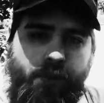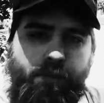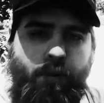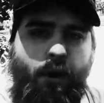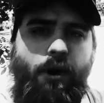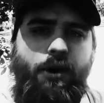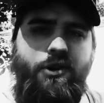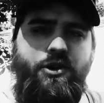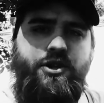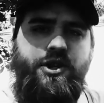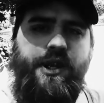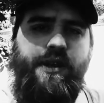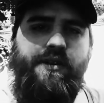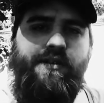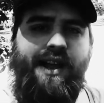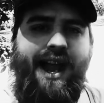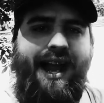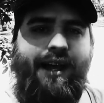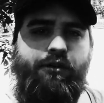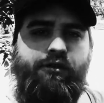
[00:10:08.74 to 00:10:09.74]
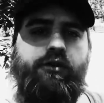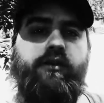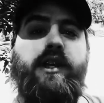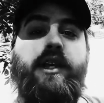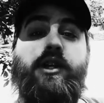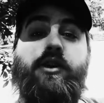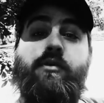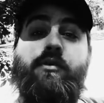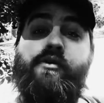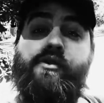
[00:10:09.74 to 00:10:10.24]
the Persians
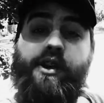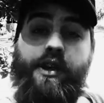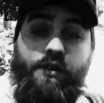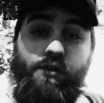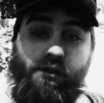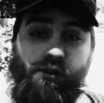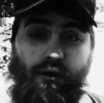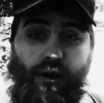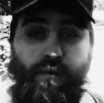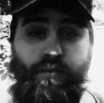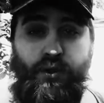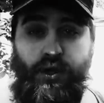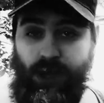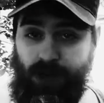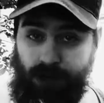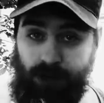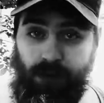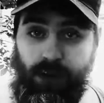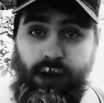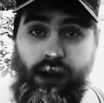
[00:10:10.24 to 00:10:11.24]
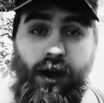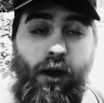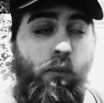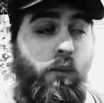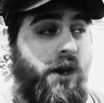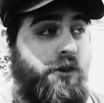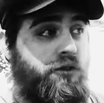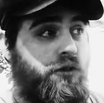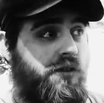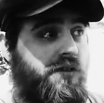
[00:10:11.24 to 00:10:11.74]
actually used conscription,
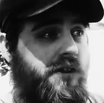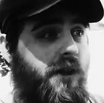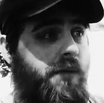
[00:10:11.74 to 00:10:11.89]
which is